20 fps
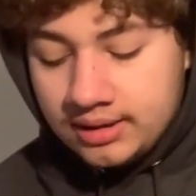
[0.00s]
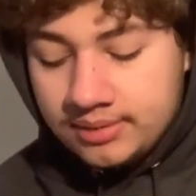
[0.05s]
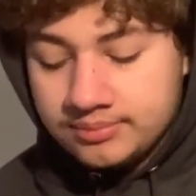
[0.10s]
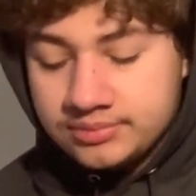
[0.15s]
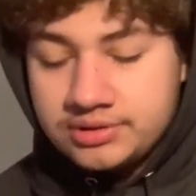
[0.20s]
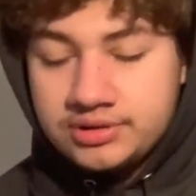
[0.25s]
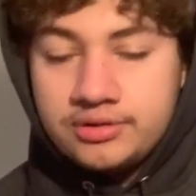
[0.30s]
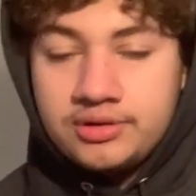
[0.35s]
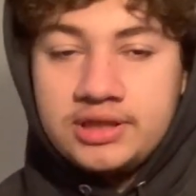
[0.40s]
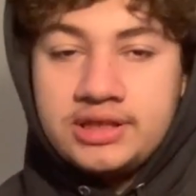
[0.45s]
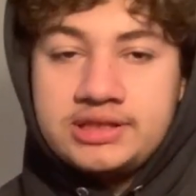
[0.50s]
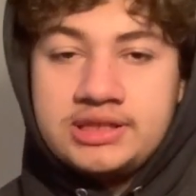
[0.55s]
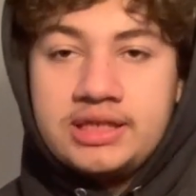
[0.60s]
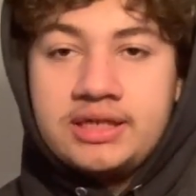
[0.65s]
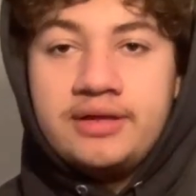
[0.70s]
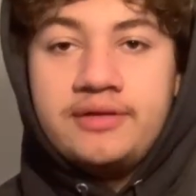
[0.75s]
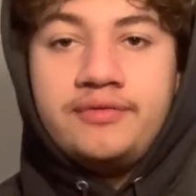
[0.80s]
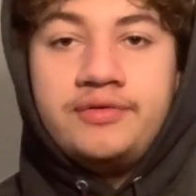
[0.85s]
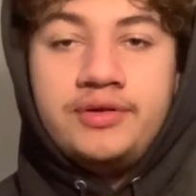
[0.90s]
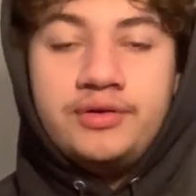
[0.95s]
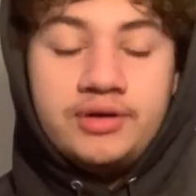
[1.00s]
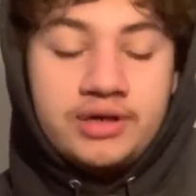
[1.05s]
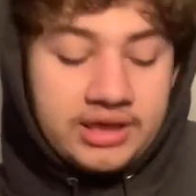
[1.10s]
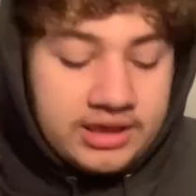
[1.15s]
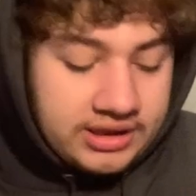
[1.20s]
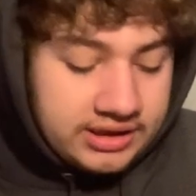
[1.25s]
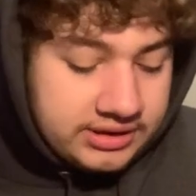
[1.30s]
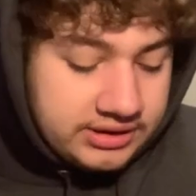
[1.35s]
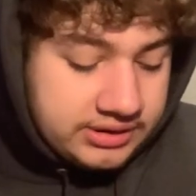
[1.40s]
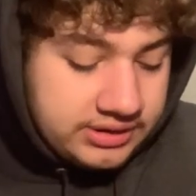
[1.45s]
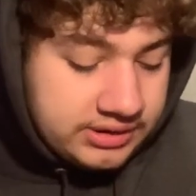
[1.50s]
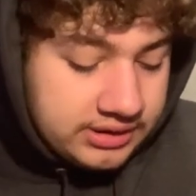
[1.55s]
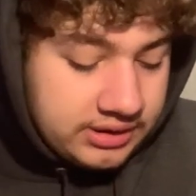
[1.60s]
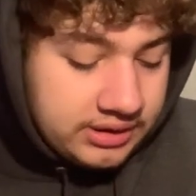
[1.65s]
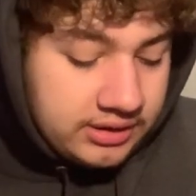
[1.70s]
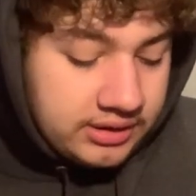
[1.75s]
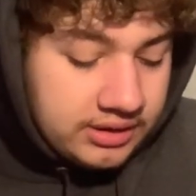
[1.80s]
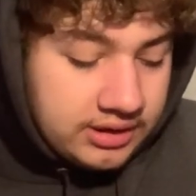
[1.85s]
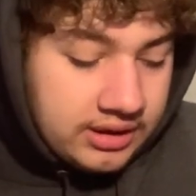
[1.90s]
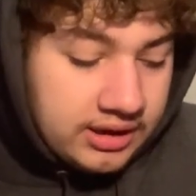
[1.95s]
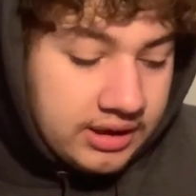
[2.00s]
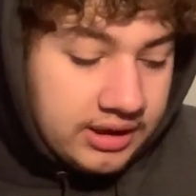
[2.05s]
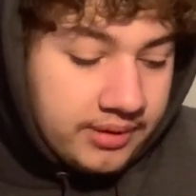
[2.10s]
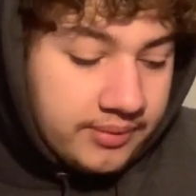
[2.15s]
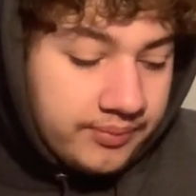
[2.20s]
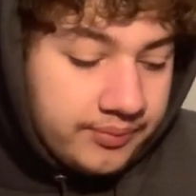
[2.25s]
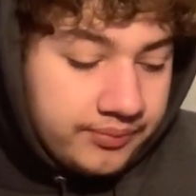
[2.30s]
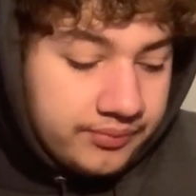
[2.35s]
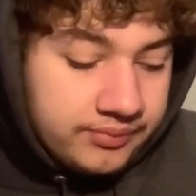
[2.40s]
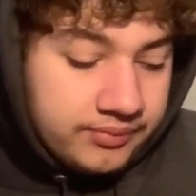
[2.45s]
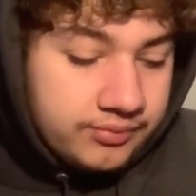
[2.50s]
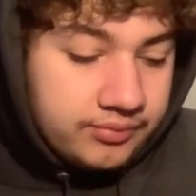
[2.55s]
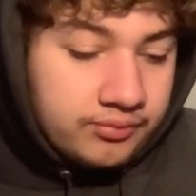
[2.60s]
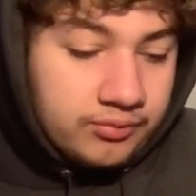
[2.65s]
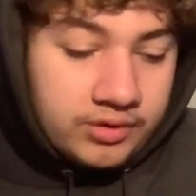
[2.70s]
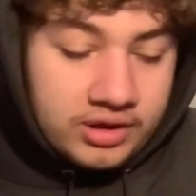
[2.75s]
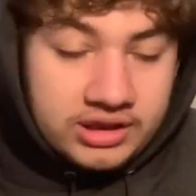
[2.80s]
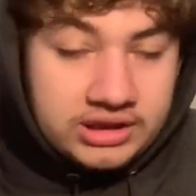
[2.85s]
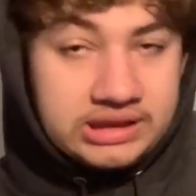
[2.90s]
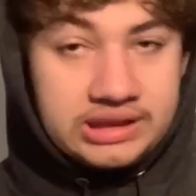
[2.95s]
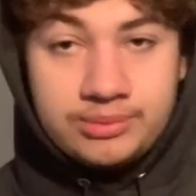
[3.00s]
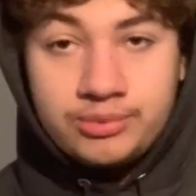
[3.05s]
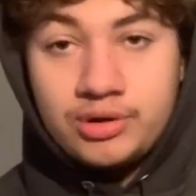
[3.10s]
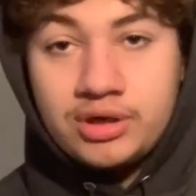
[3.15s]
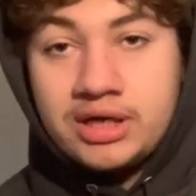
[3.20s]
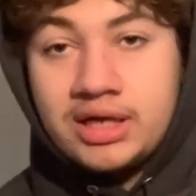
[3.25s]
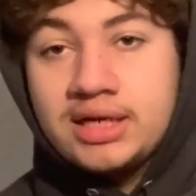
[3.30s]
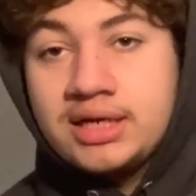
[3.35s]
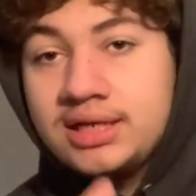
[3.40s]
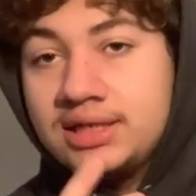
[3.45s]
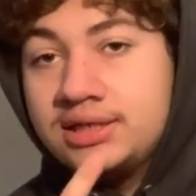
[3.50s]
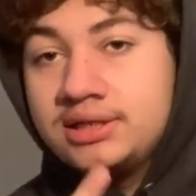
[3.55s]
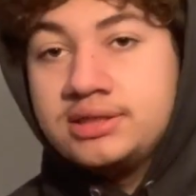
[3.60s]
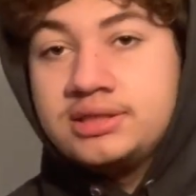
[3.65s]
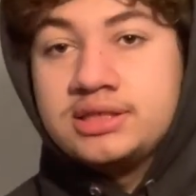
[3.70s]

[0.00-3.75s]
So like I said, if you guys want to see more content,